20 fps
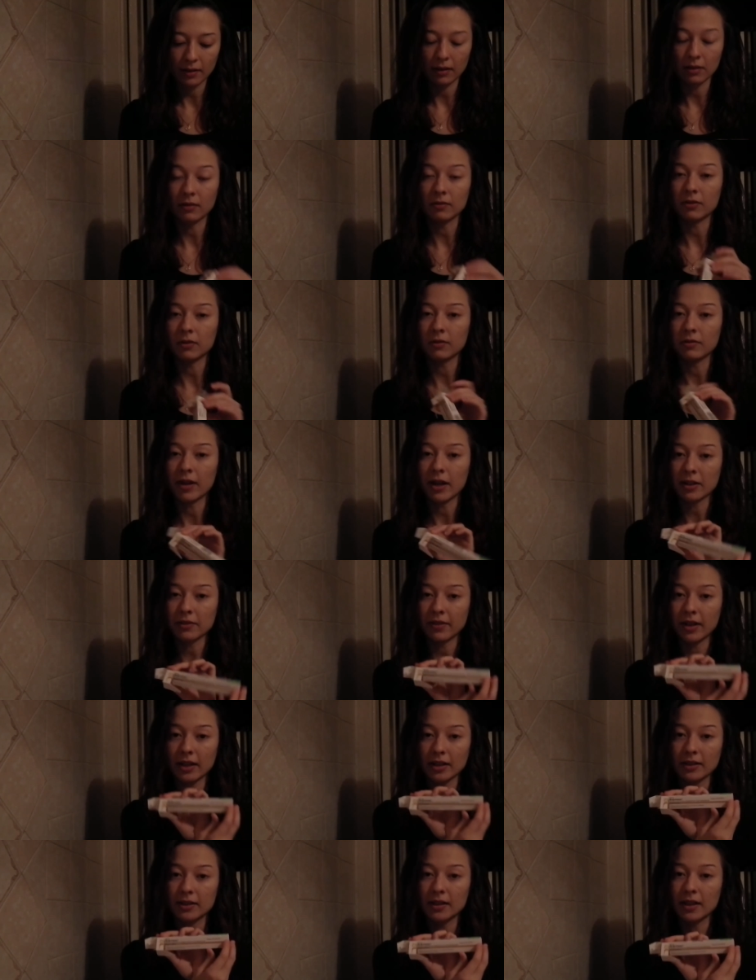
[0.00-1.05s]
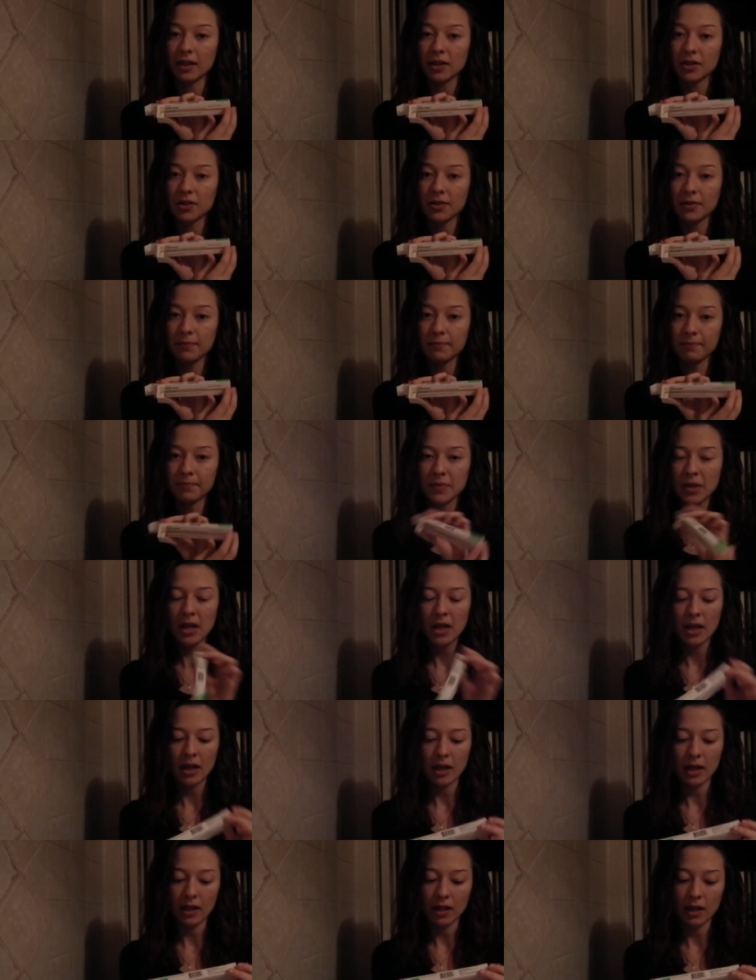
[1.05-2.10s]
the influenza vaccination
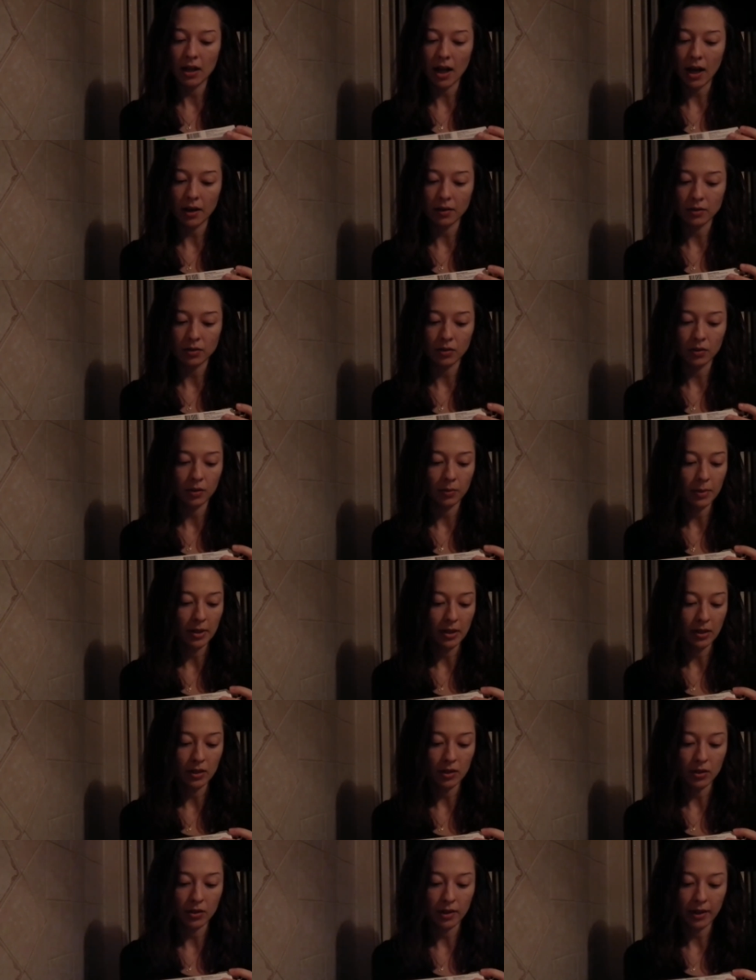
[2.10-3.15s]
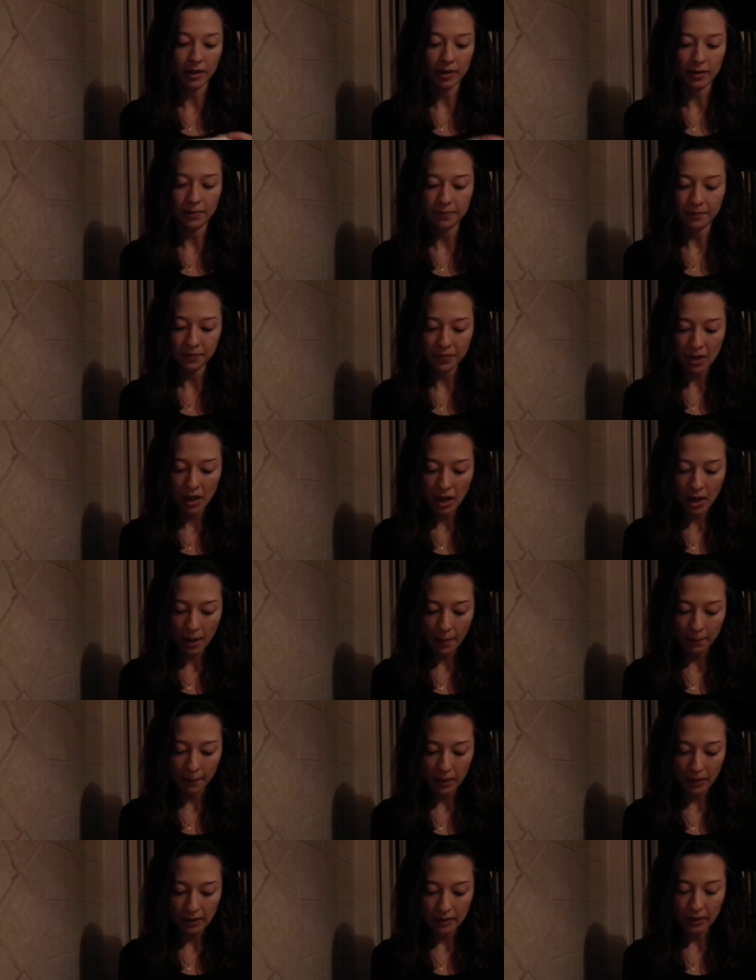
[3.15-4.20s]
and how to administer it.
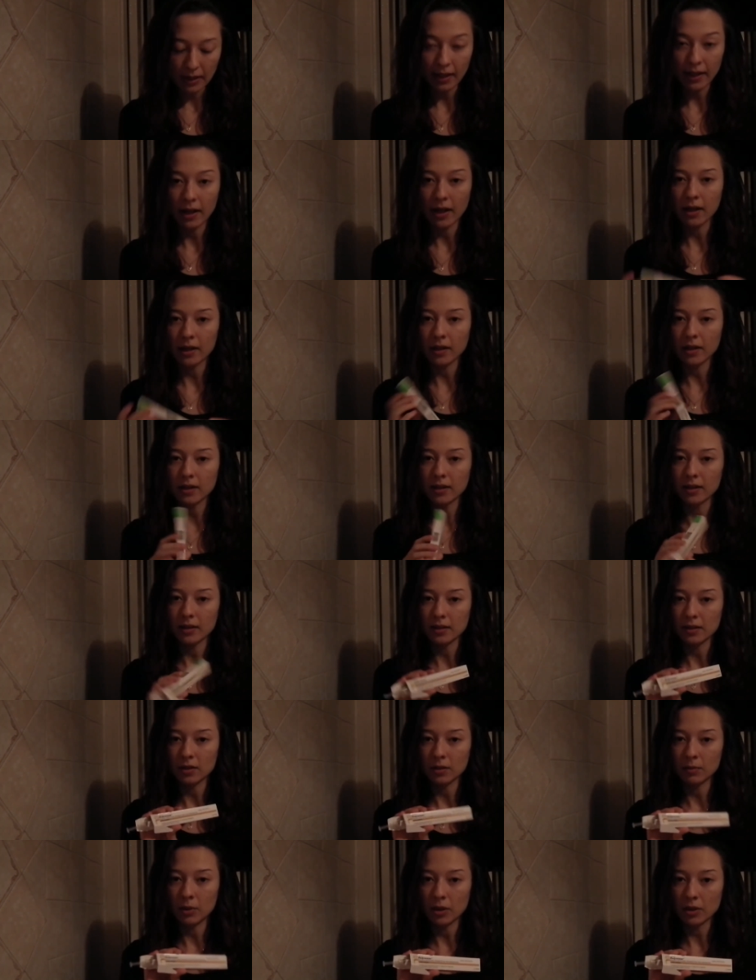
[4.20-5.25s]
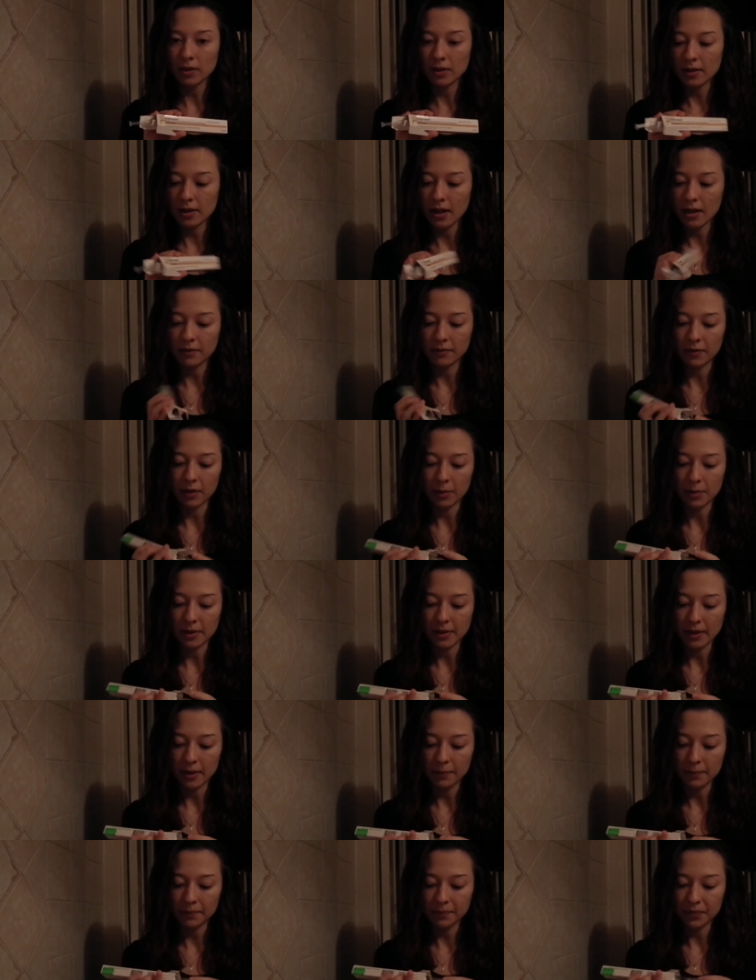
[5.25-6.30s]
Basically, I got this little box at a
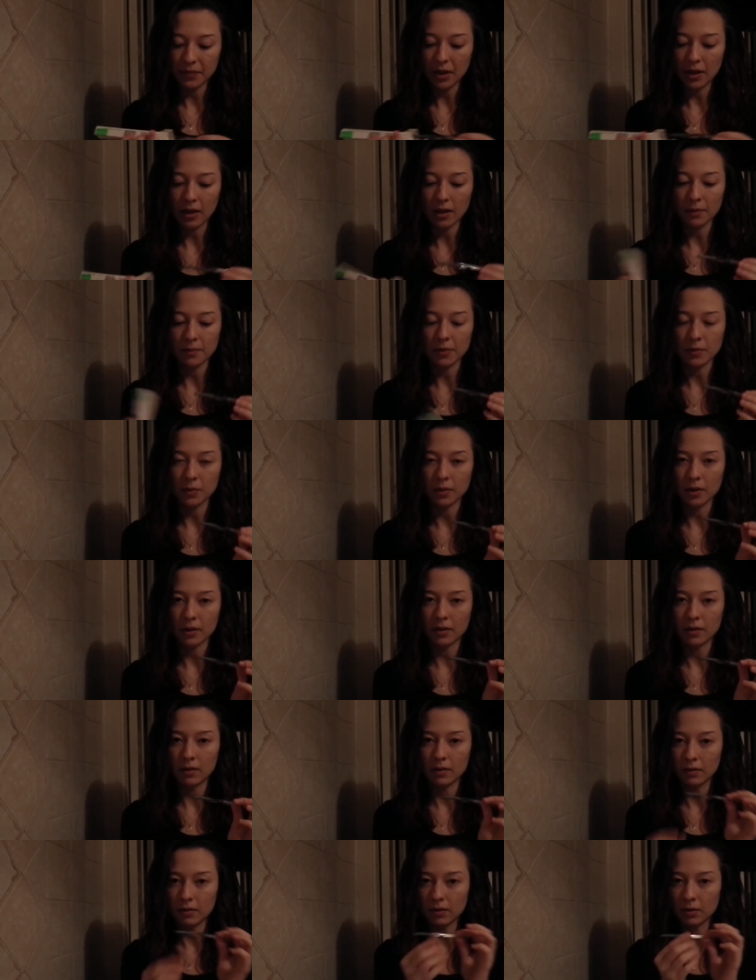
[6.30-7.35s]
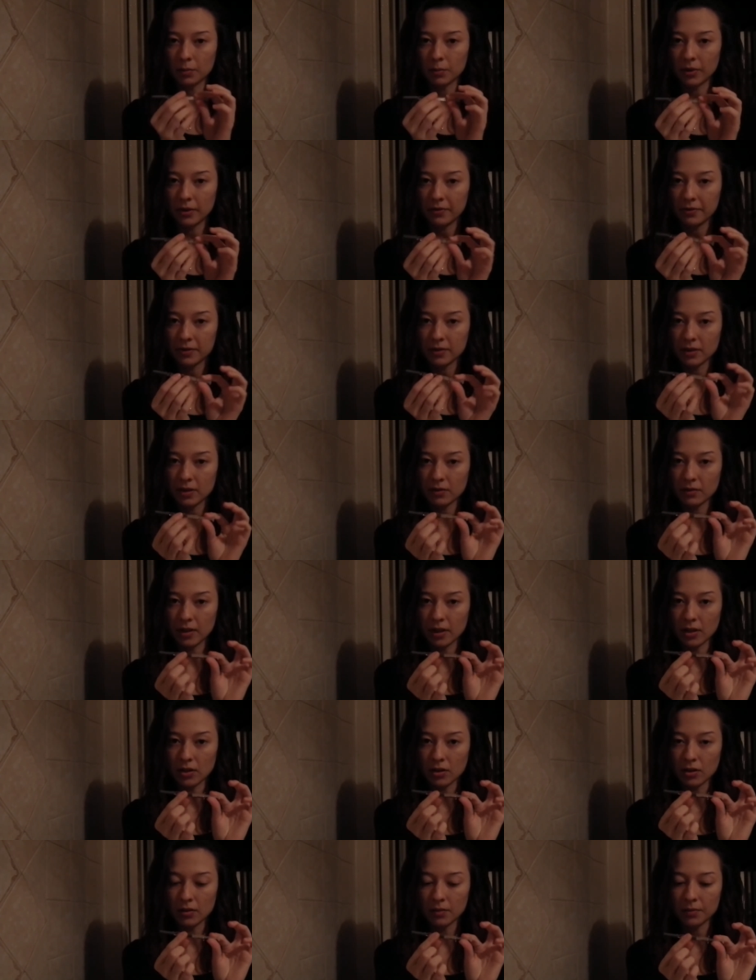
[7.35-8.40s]
pharmacy. It comes with a pre-filled
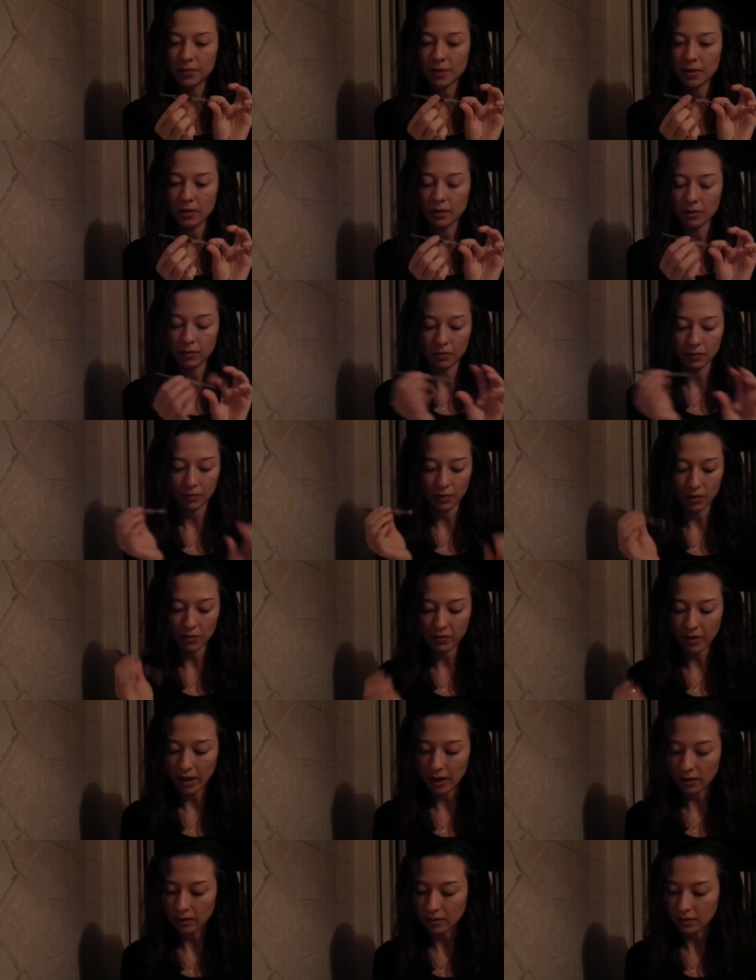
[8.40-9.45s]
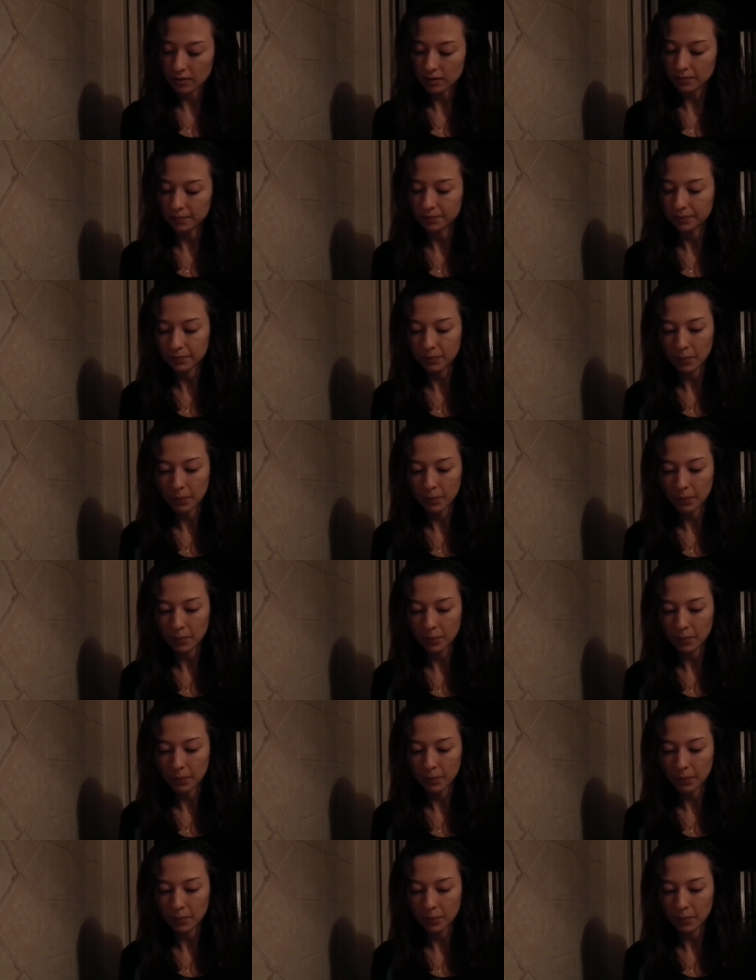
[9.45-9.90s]
syringe, so no vials,